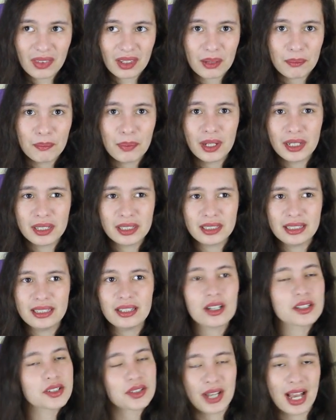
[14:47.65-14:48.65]
but he
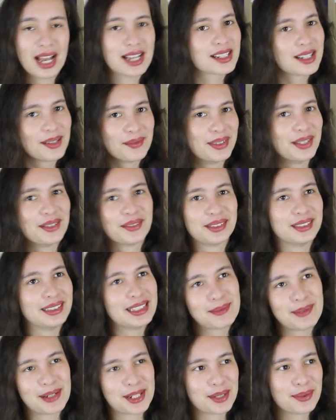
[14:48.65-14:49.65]
also has something really
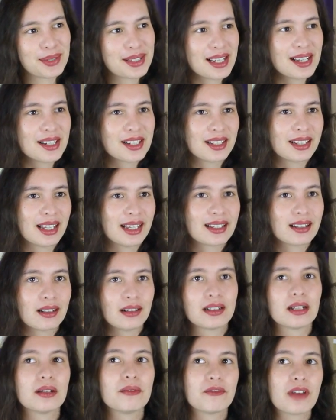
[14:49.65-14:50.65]
special with Sanji, like, on
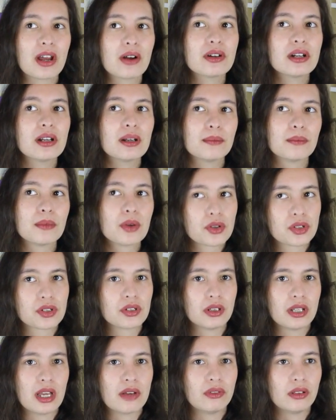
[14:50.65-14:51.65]
a very emotional
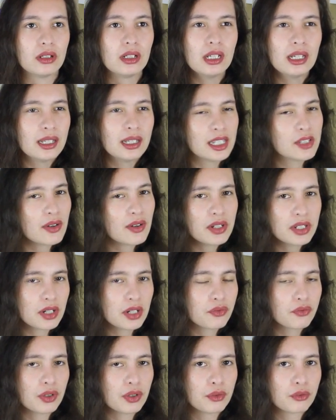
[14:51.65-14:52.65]
level. It's very
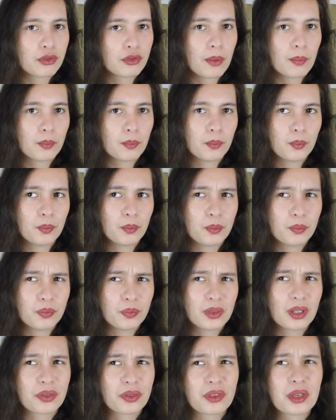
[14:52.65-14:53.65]
different from
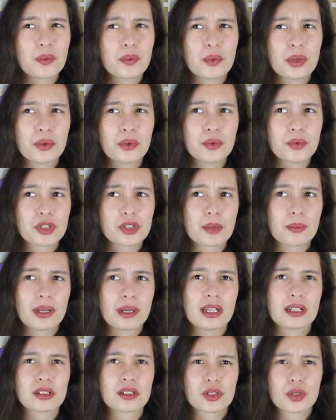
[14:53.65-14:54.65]
the thing with Usopp
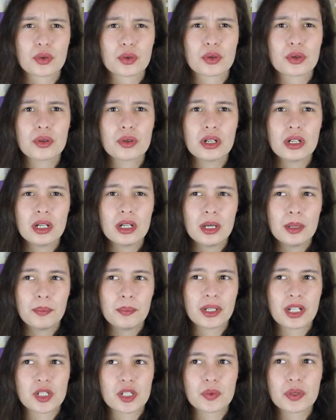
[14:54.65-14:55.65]
and Zoro,
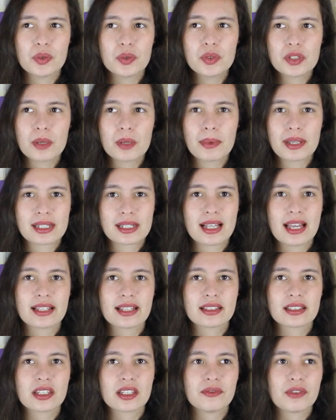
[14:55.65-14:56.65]
because with Usopp it's
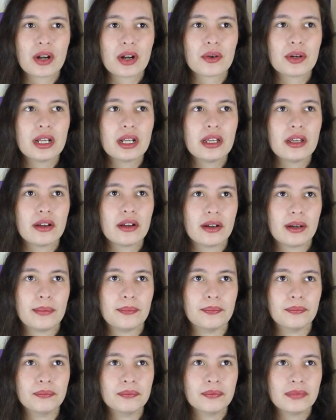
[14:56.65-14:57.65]
like the very
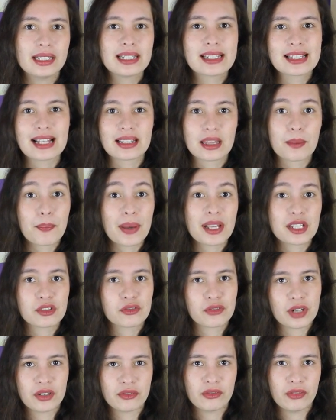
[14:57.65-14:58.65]
it's like the best
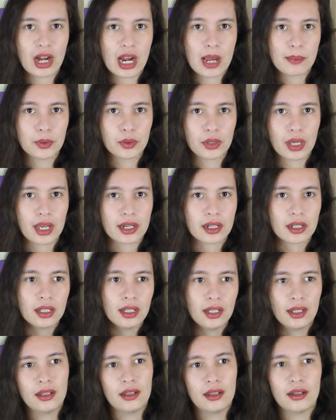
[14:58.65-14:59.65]
friend vibe you get,
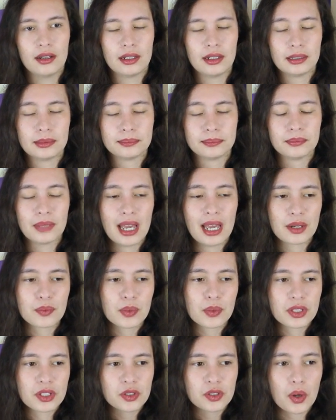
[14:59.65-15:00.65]
and
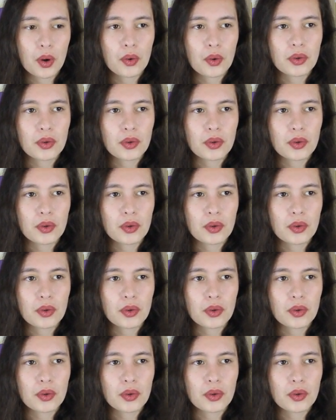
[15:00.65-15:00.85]
with Zoro